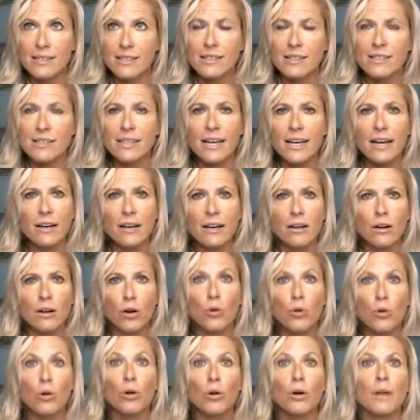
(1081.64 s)
Isn't that a
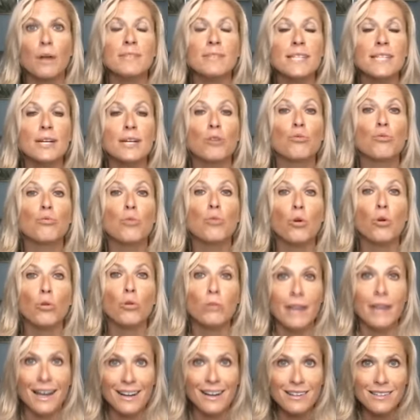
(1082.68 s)
I'm seeing a
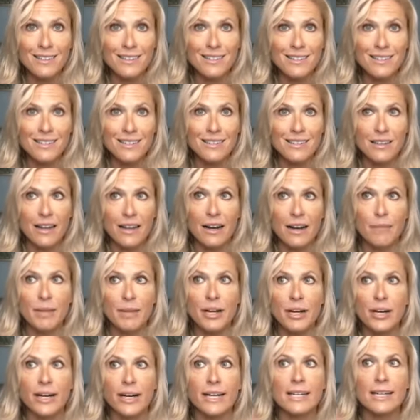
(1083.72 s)
Rolex and I'm
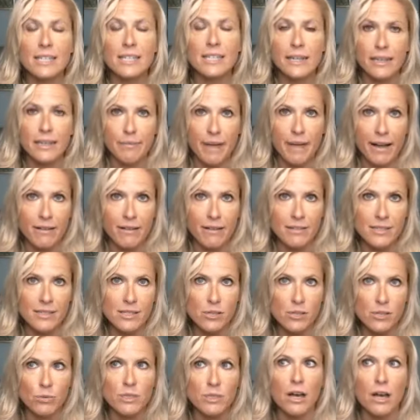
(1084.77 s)
hearing Timex.
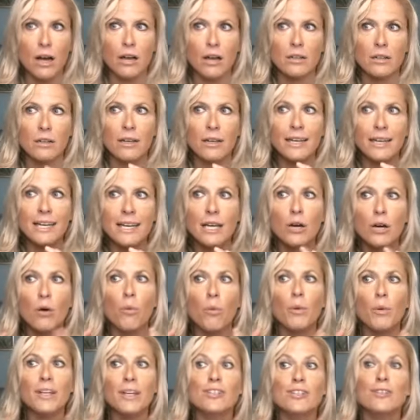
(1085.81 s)
So it's
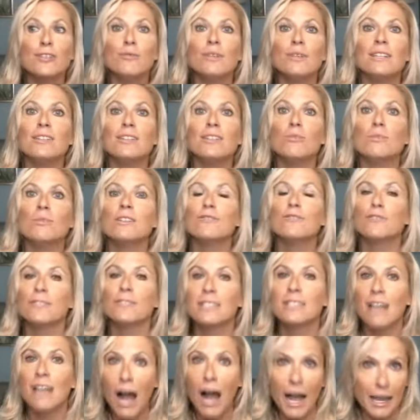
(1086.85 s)
we tune into a different
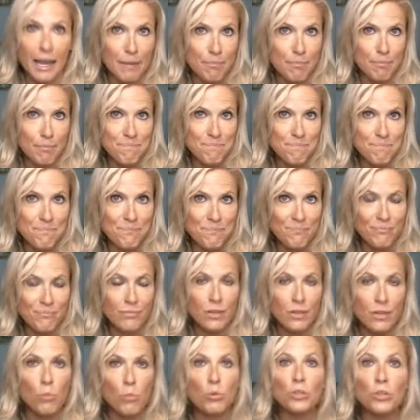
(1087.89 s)
time.
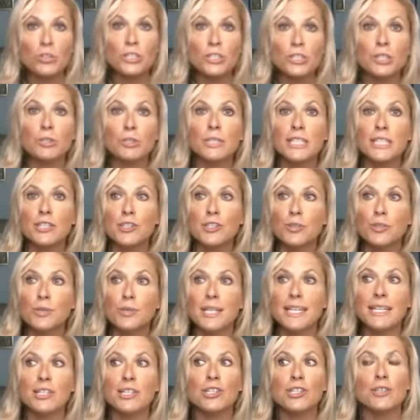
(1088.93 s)
We're literally
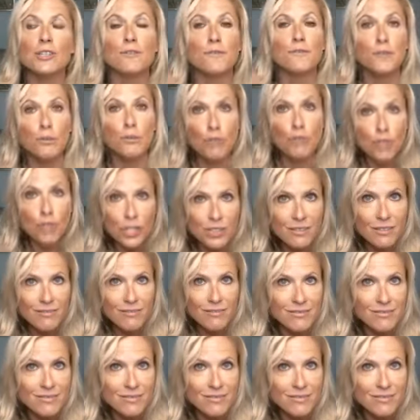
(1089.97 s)
tuning into the future.